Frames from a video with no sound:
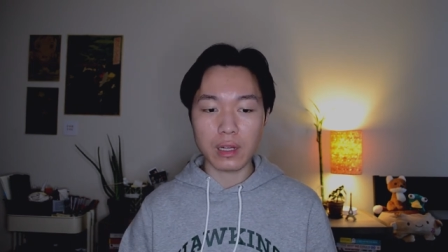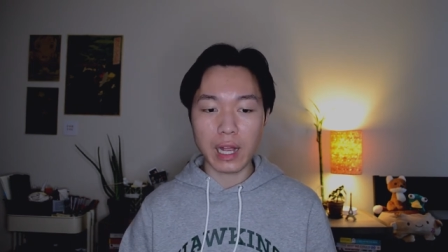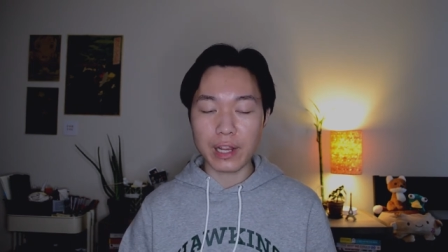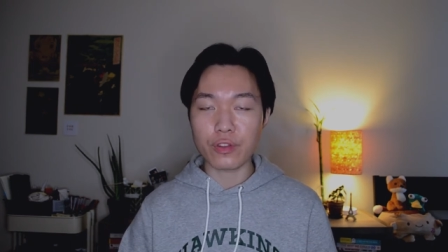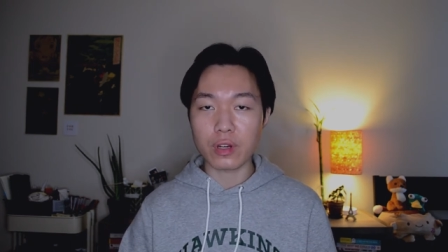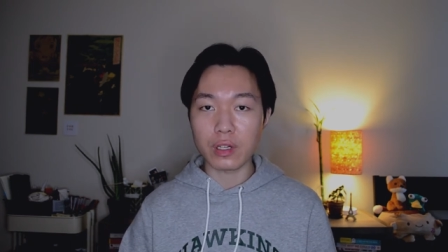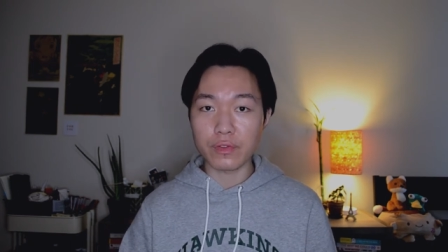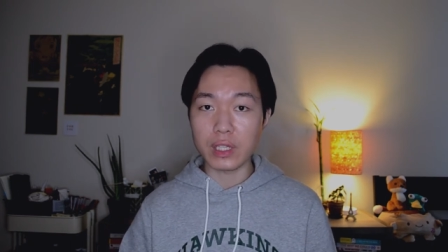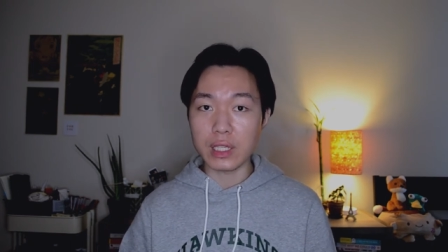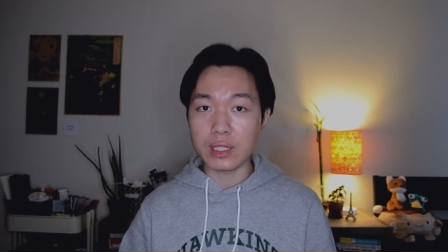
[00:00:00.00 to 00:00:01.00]
either
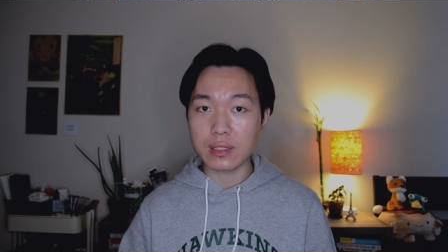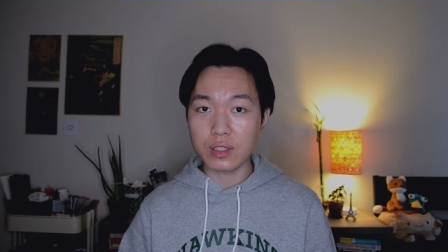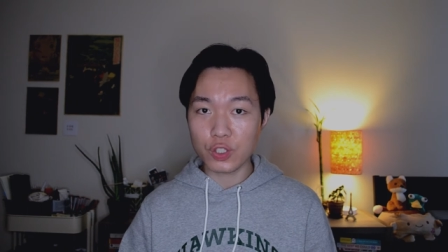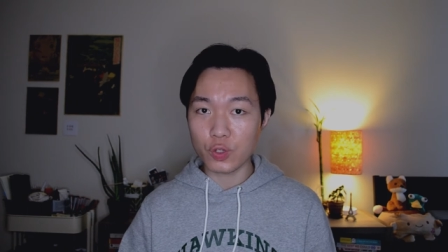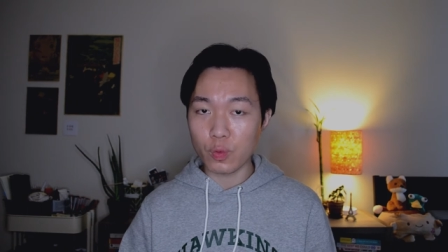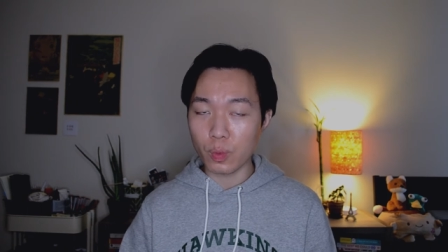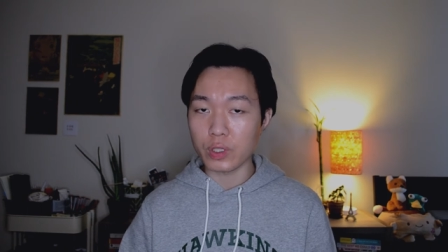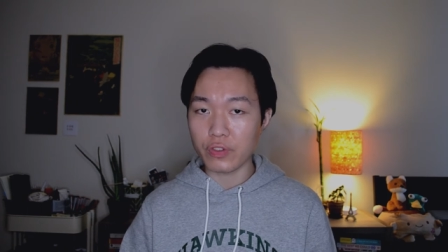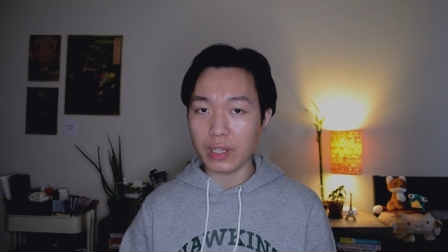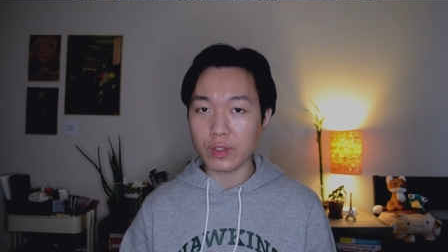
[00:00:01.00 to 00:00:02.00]
of these two
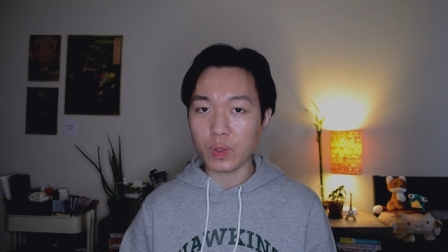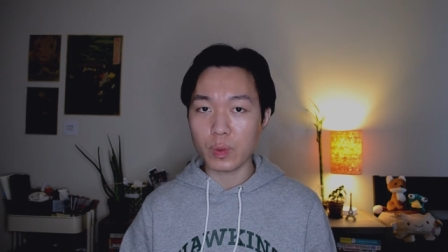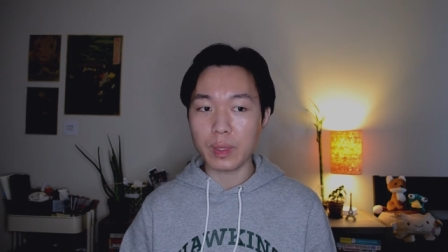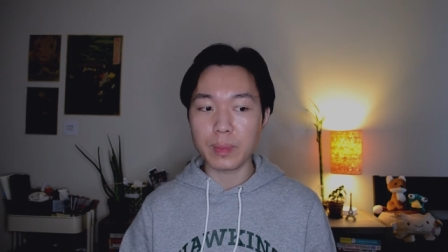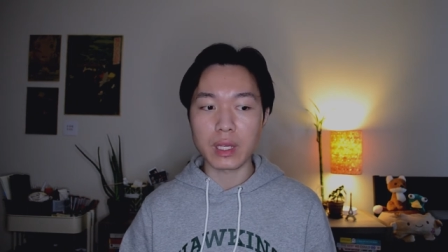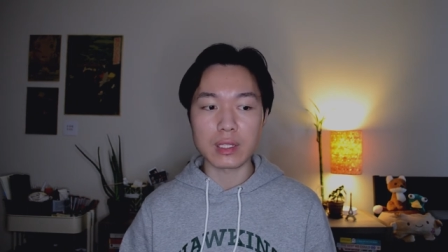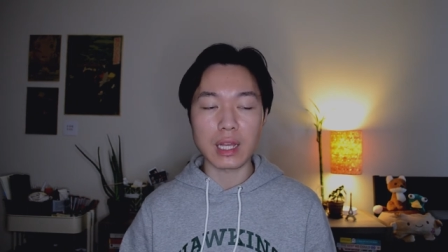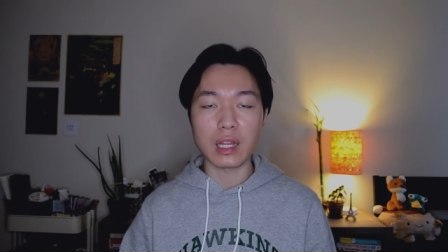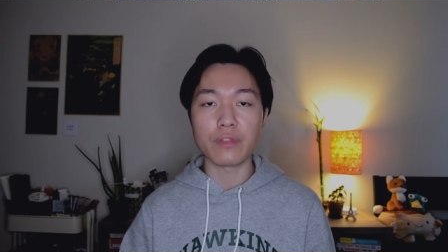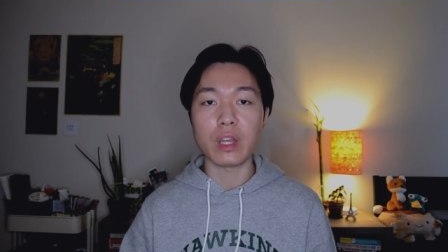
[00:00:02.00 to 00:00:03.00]
moisturizers with me because
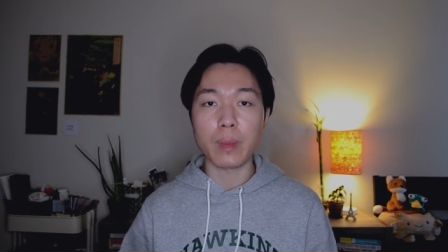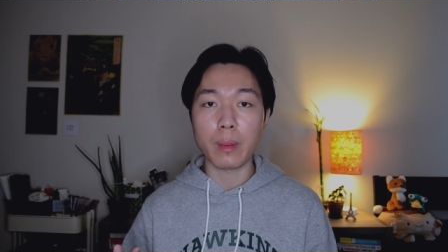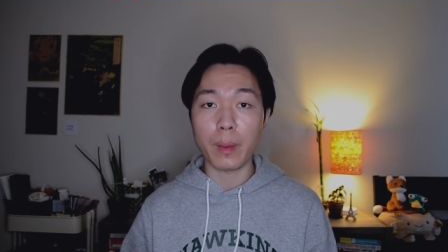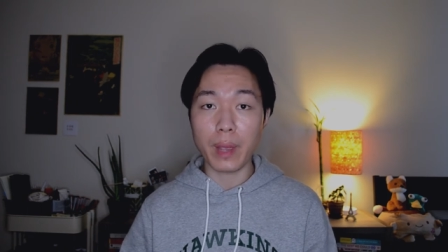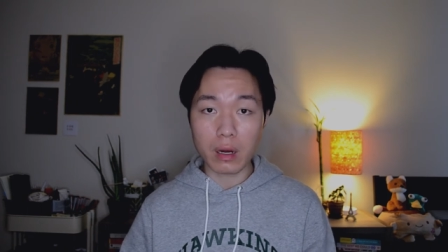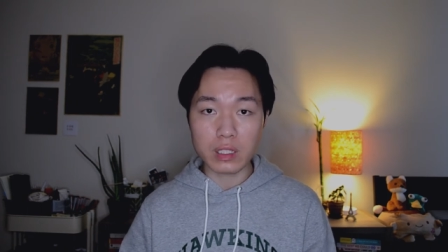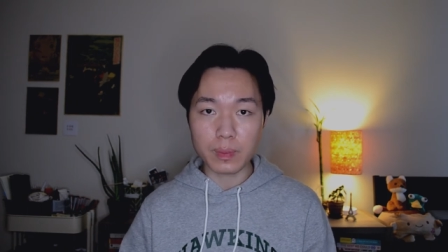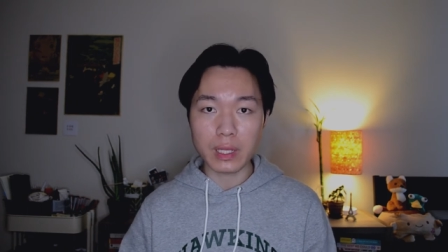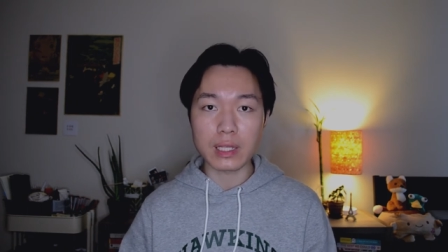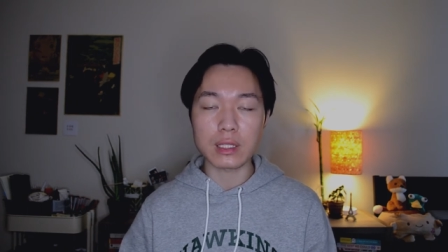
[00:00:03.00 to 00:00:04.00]
I left them at my parents'
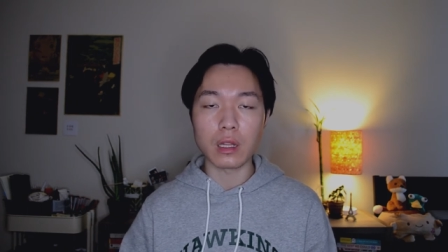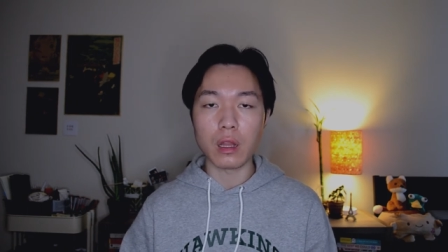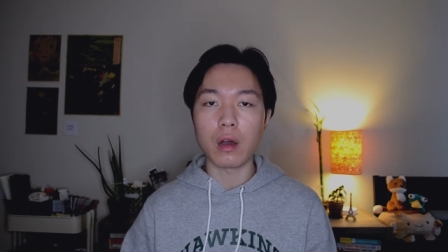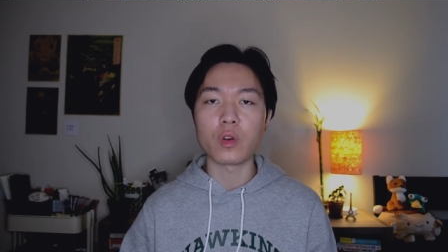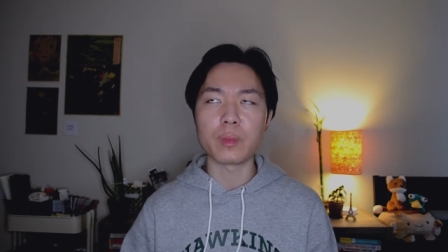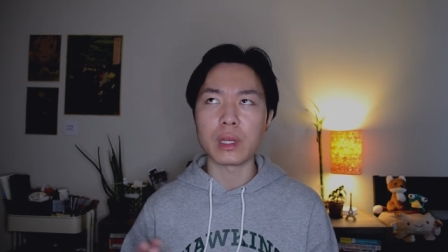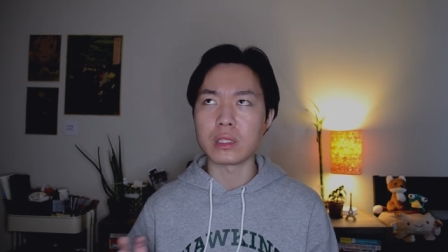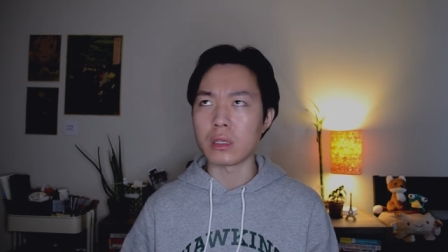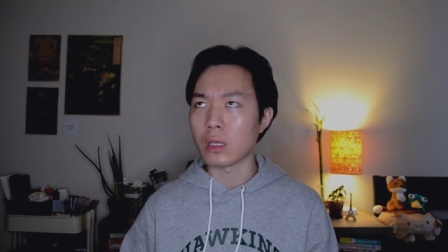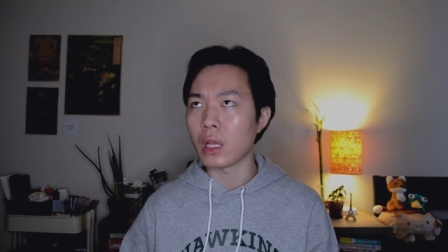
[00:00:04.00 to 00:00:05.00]
place along with my
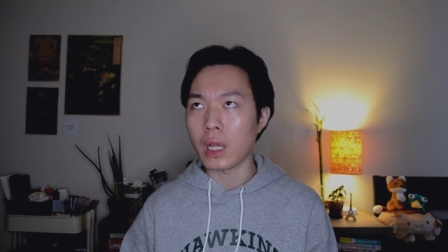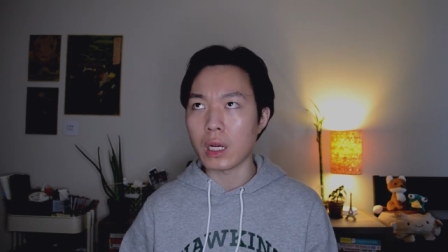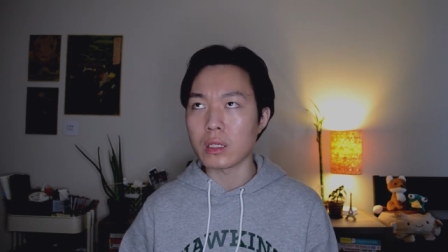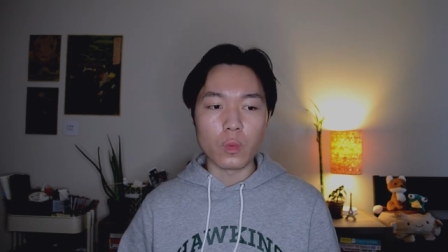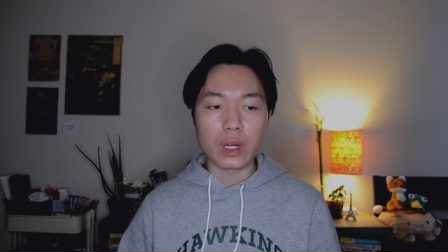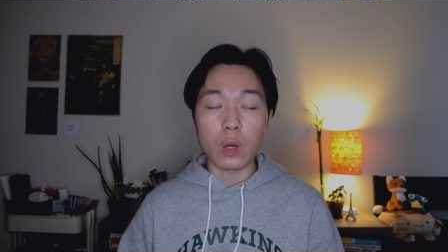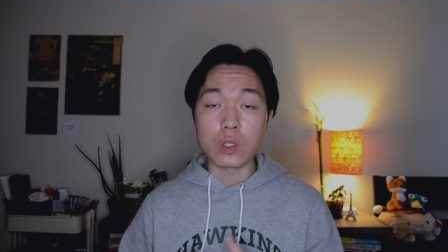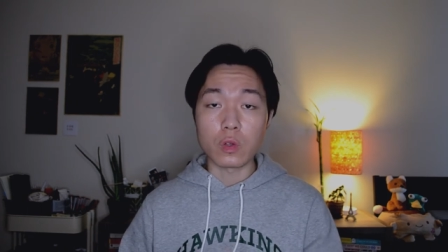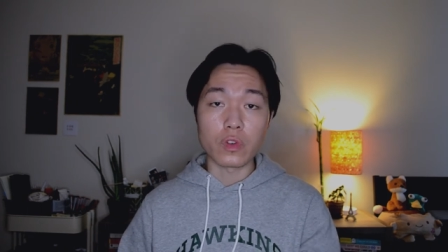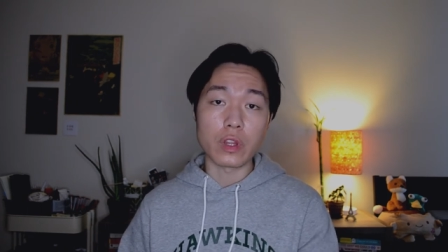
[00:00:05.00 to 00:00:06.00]
dear Klairs when I
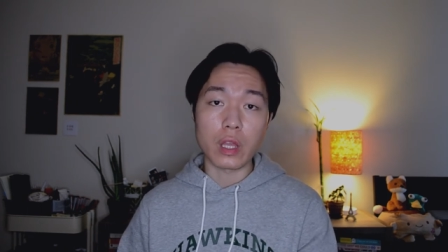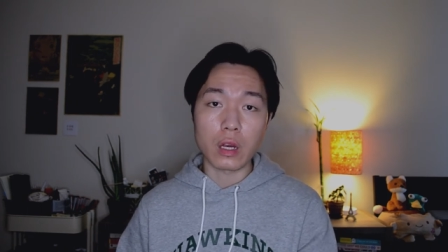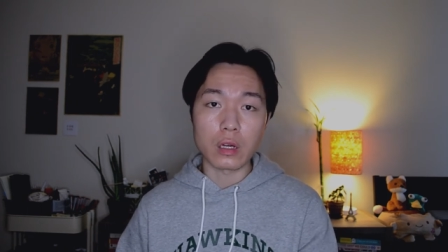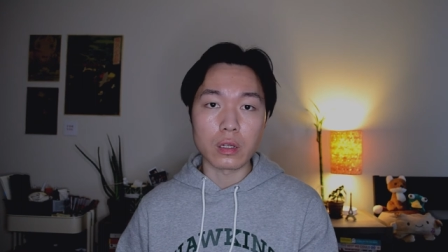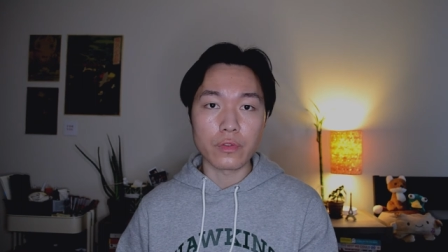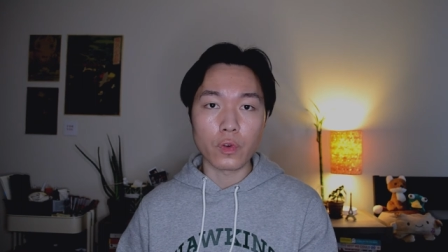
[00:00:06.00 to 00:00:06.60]
was over there